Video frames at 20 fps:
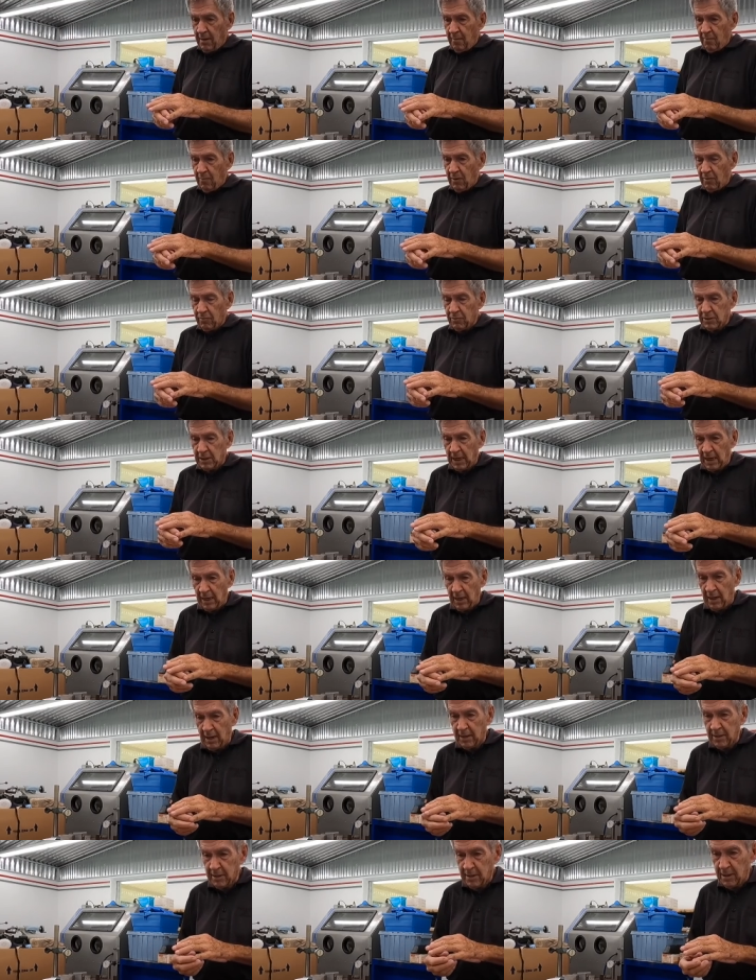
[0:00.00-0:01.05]
But it was kind of
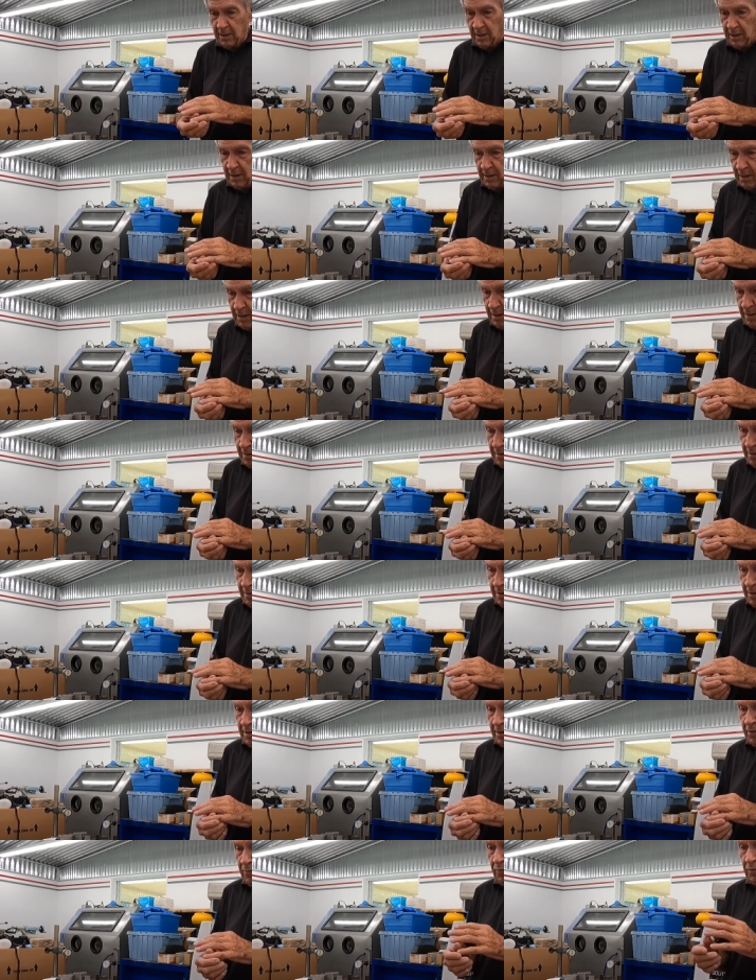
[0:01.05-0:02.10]
like the, uh,
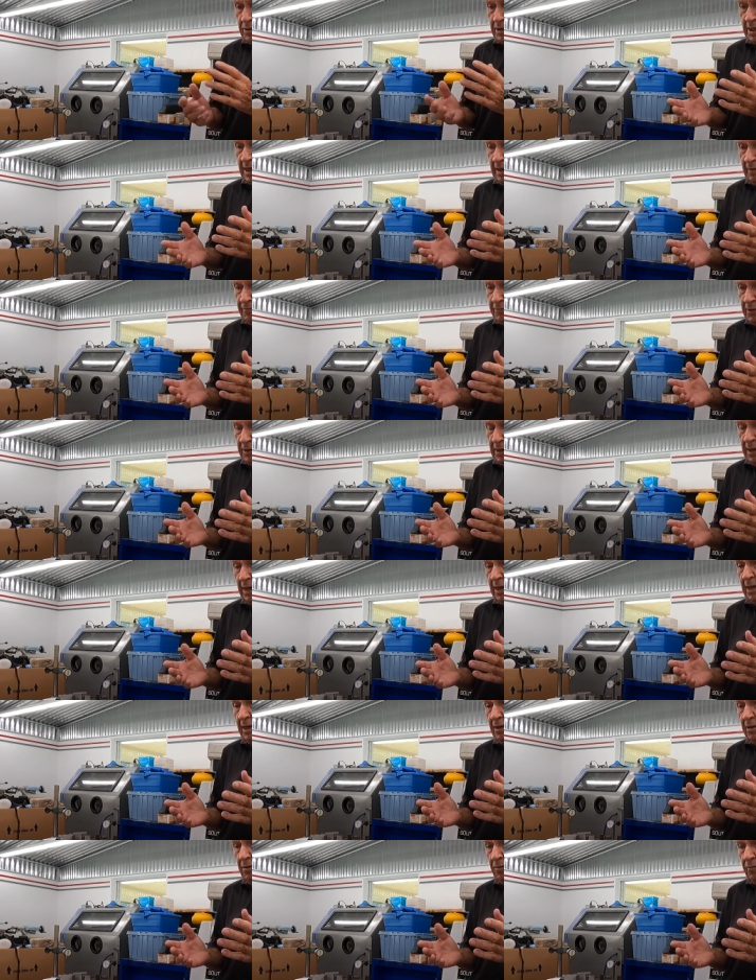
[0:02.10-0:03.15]
the ones they have today,
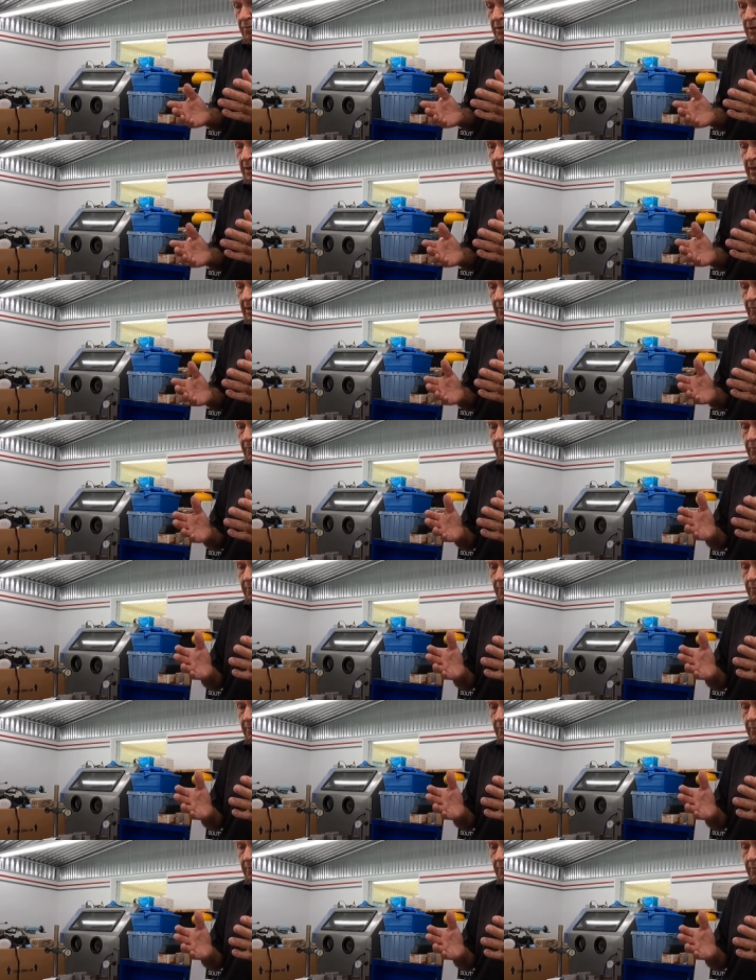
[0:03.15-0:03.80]
you know, when you have